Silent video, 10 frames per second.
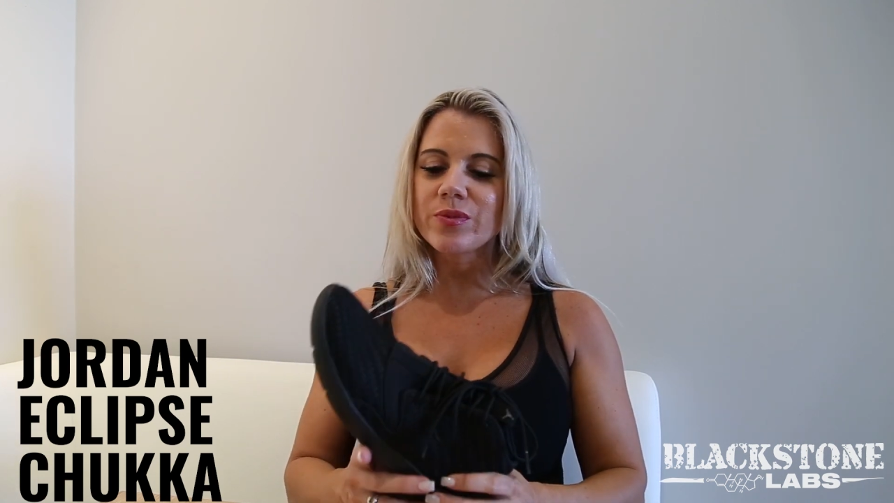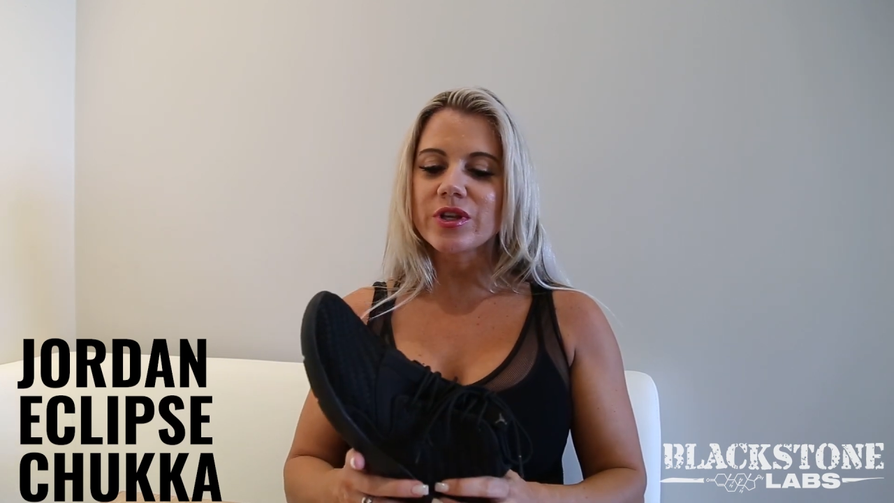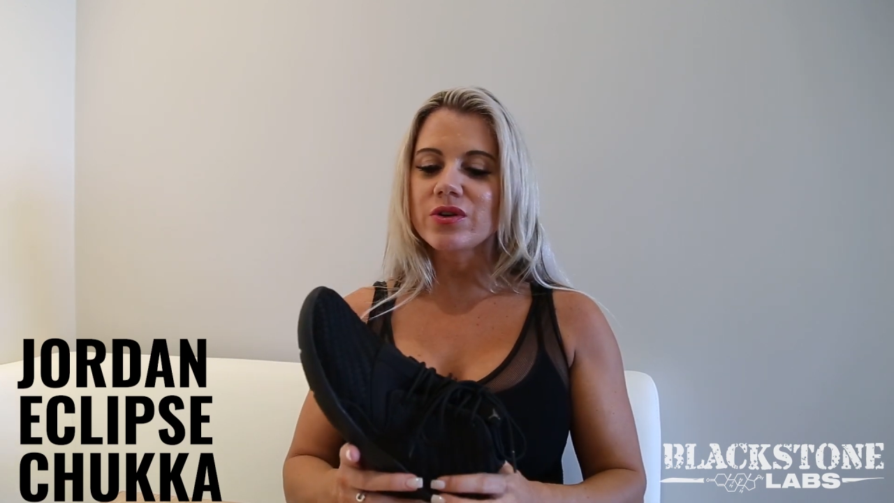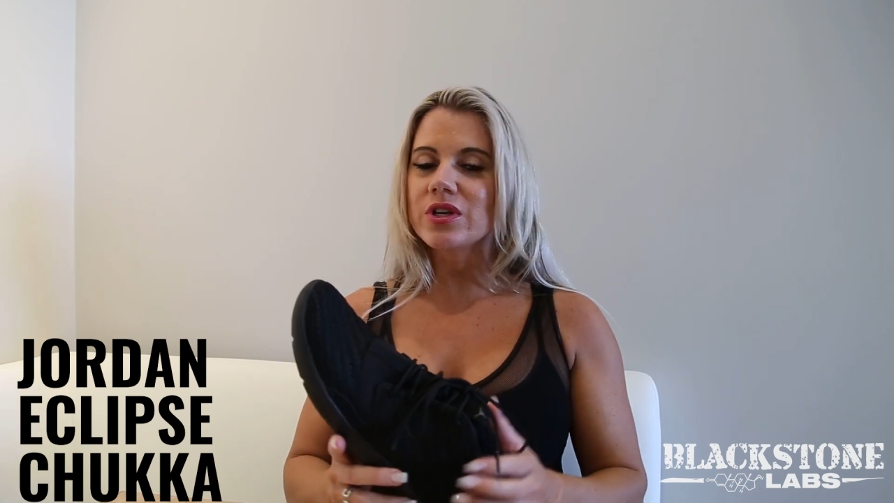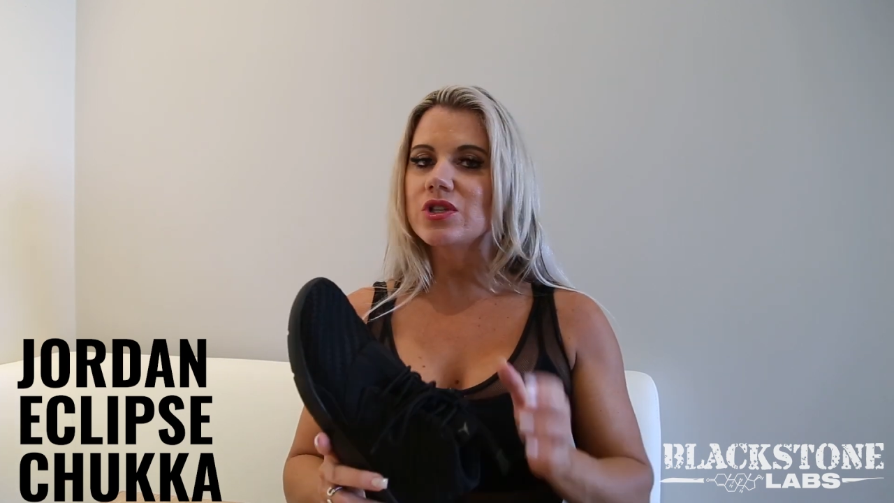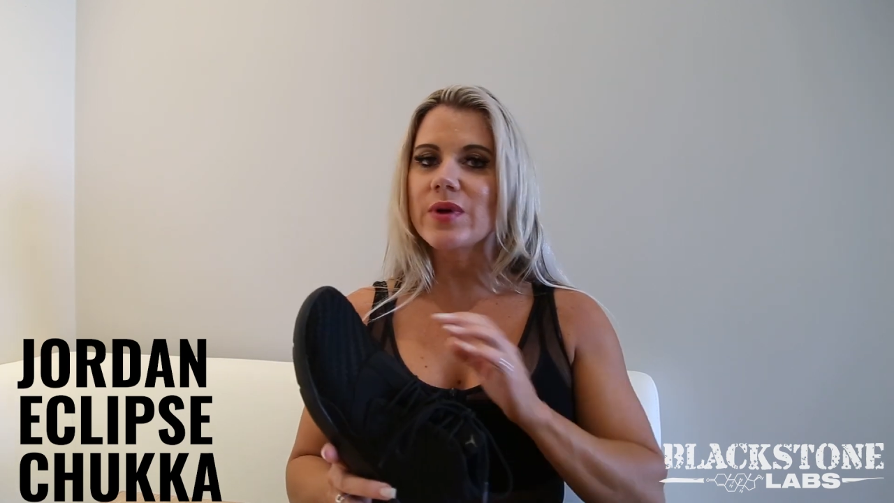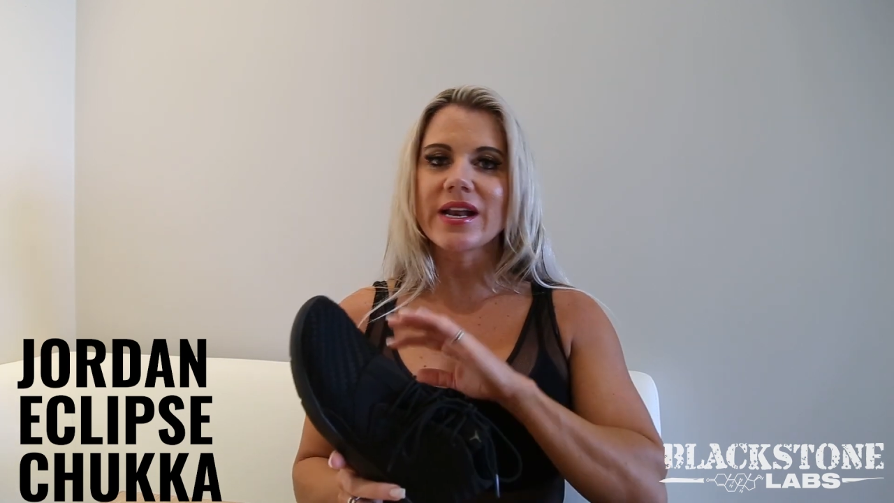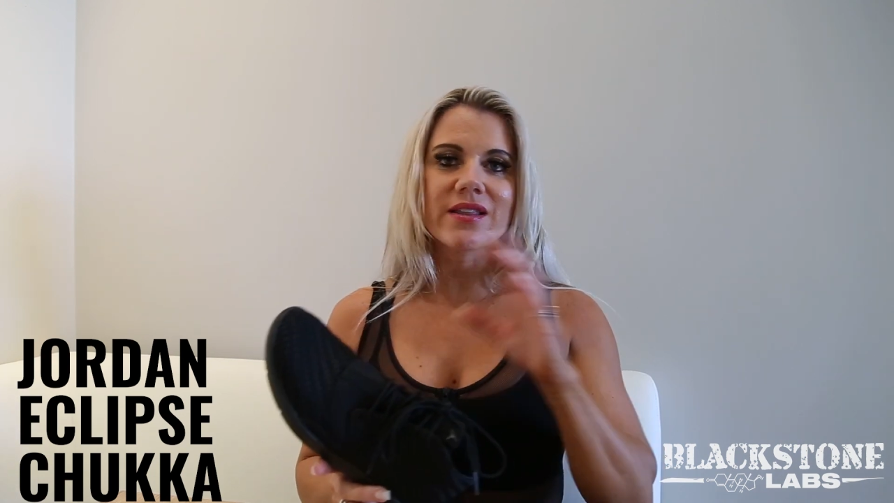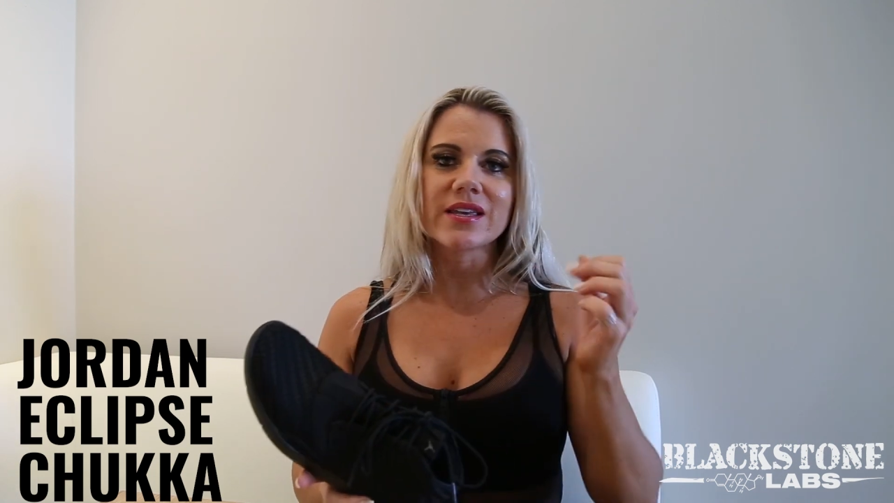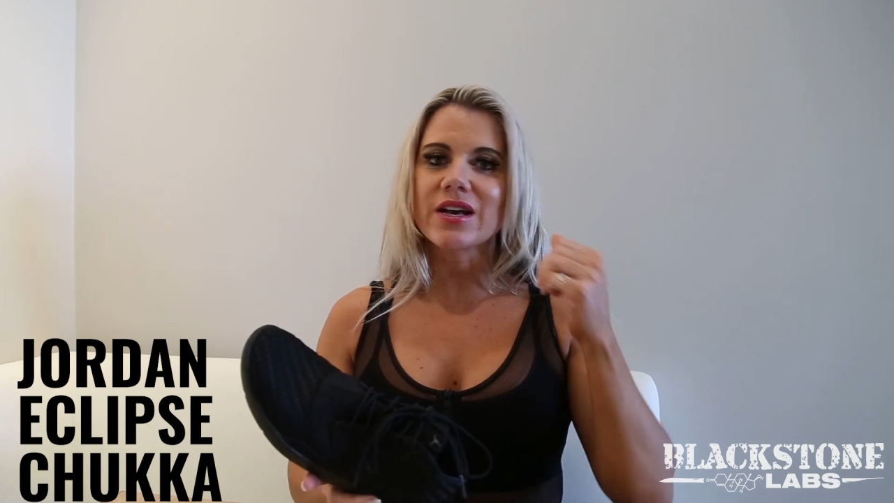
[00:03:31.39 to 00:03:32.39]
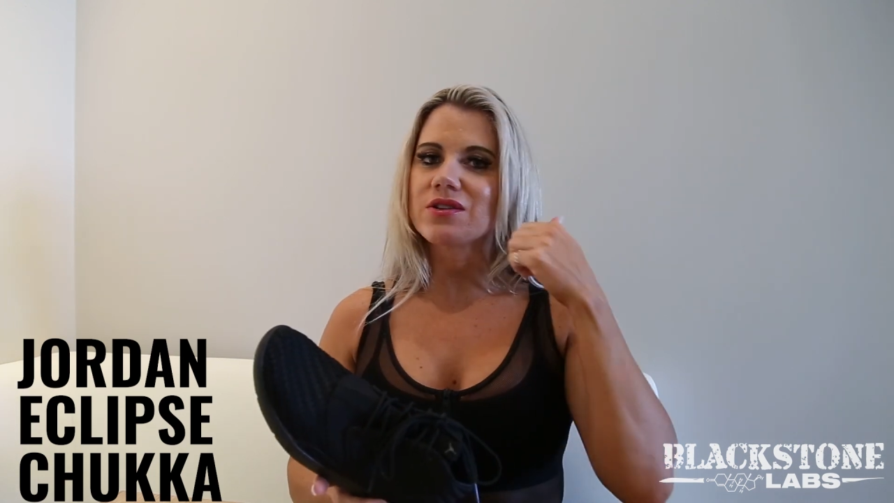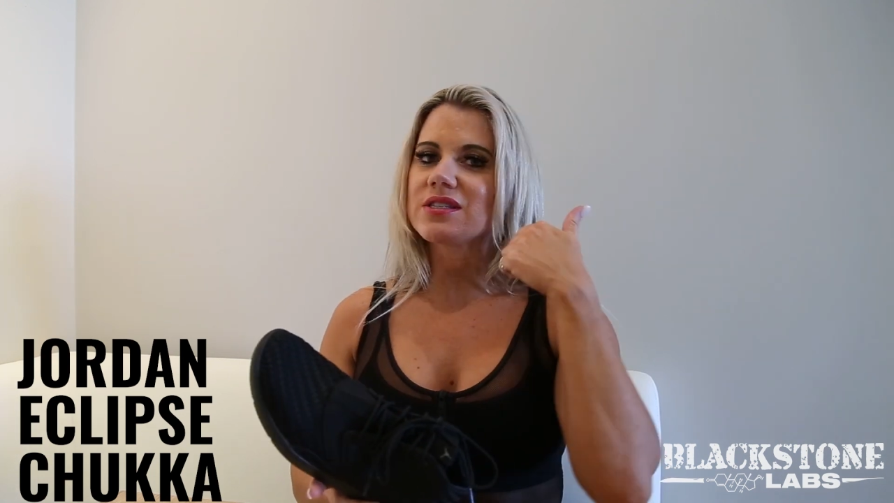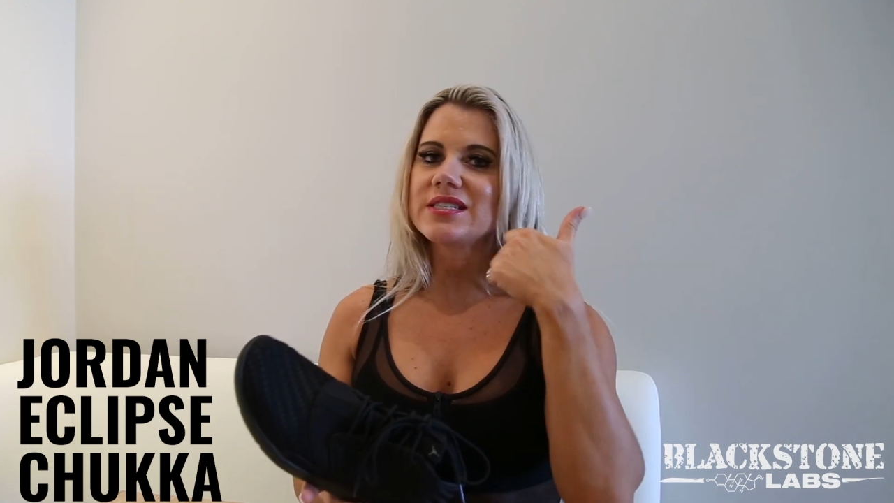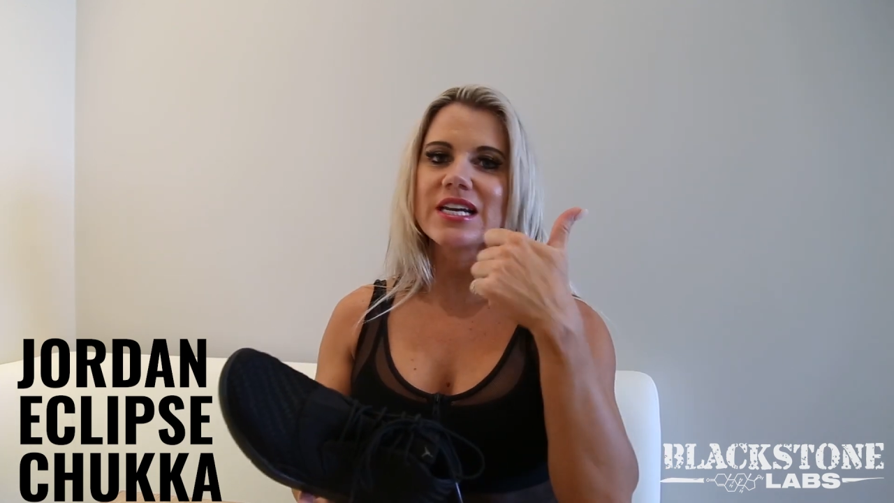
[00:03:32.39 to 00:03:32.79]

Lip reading: but you can do anything else.